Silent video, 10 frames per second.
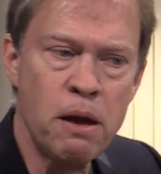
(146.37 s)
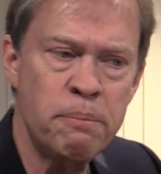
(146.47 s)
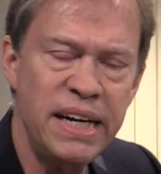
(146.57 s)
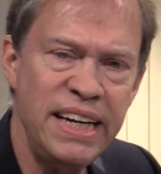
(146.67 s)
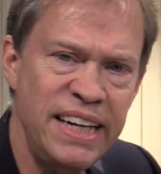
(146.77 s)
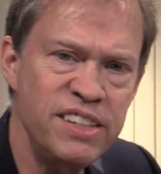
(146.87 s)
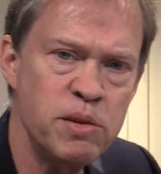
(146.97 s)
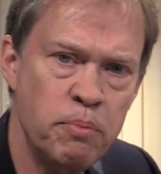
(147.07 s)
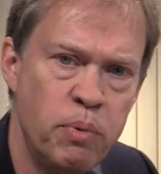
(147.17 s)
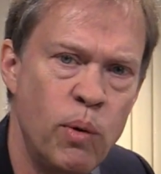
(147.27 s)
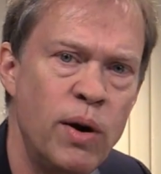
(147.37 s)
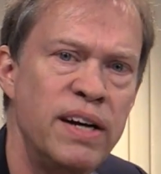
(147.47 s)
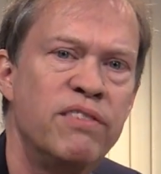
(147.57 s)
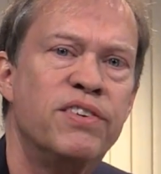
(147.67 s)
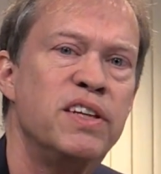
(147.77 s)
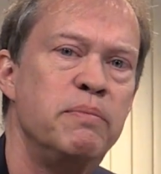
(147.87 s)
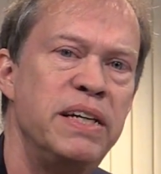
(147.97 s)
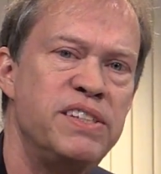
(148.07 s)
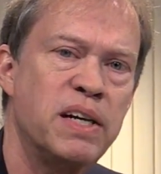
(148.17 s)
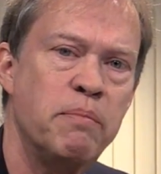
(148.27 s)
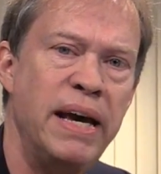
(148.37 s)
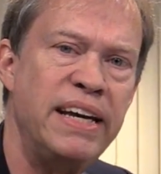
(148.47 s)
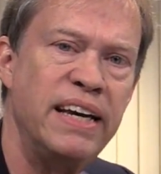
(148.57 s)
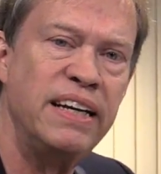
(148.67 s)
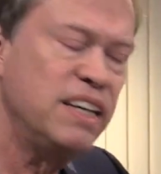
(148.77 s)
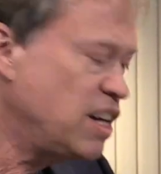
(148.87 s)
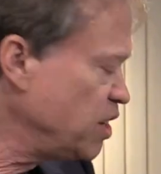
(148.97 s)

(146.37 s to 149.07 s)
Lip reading: but it is important for the music making.